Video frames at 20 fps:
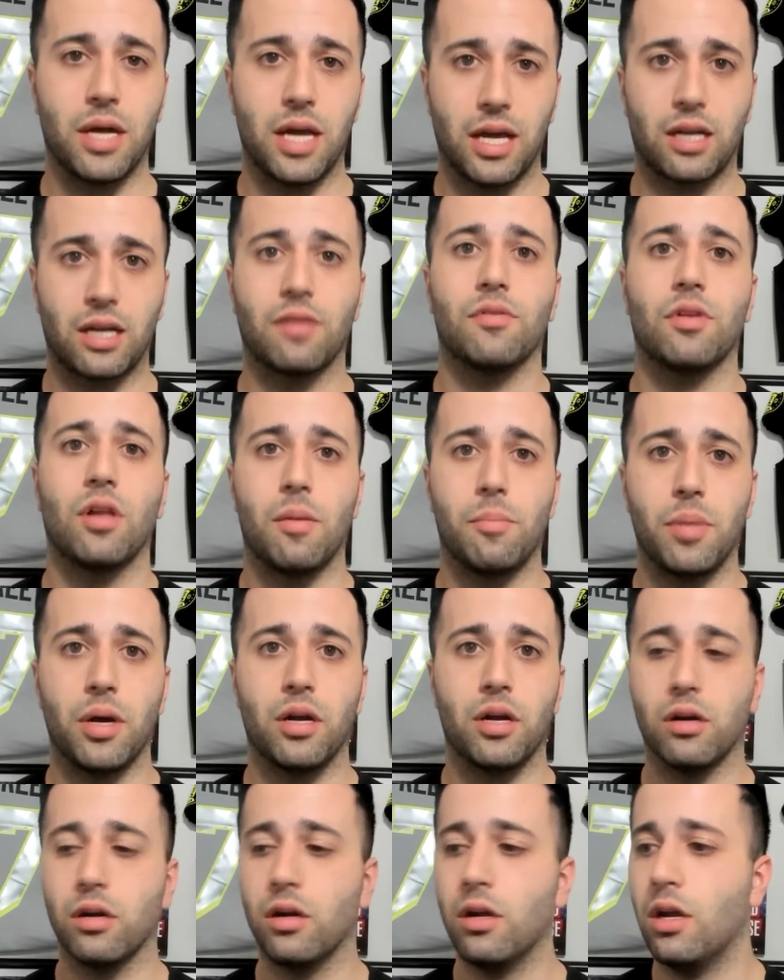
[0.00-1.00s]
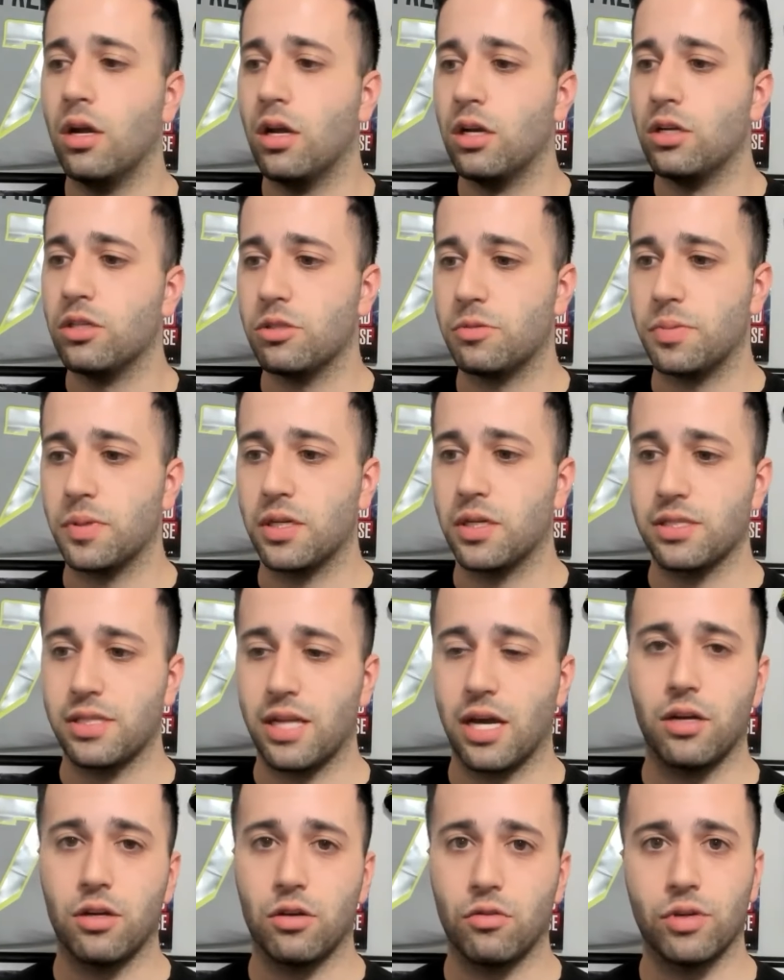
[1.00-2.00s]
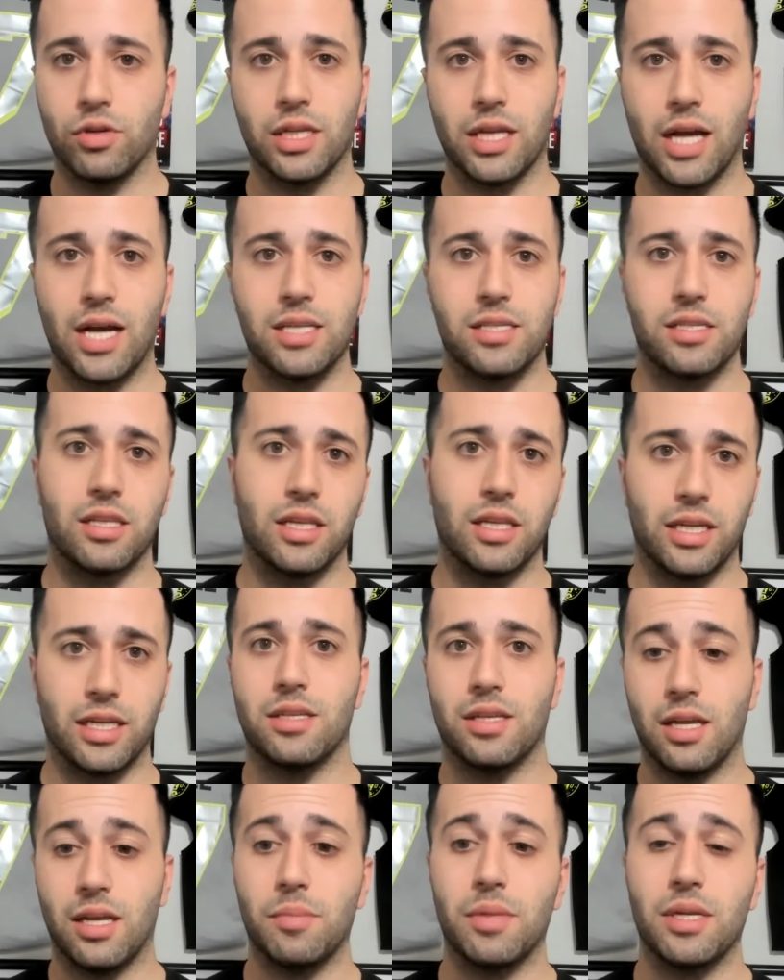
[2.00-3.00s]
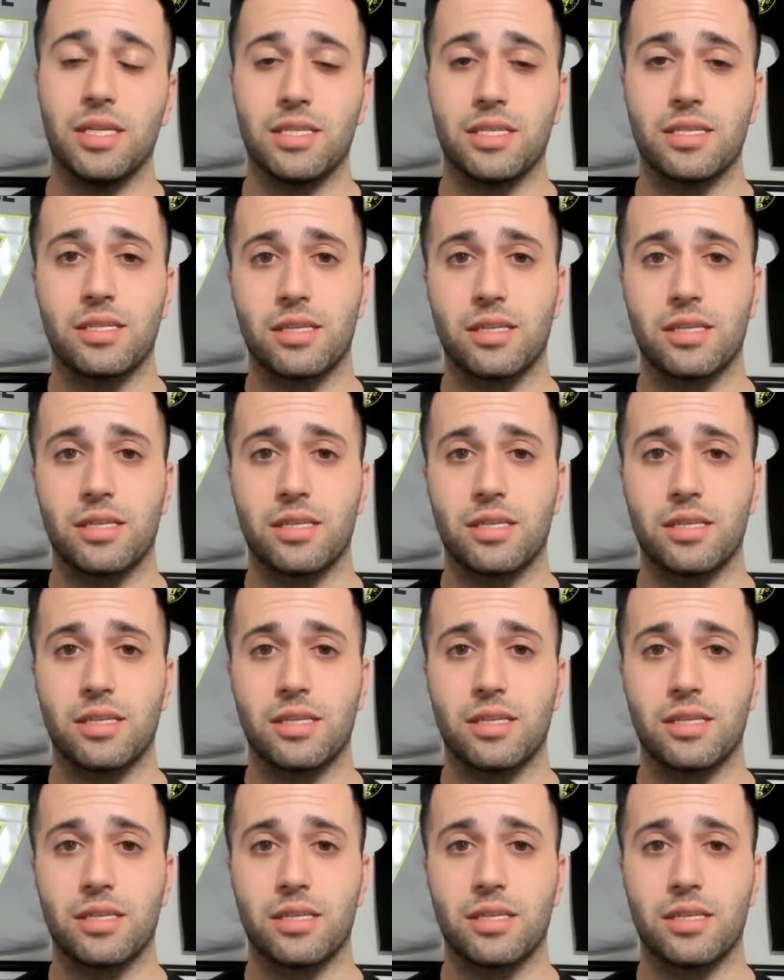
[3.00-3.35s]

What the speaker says: a heck of a lot better just because now you're really isolating him and his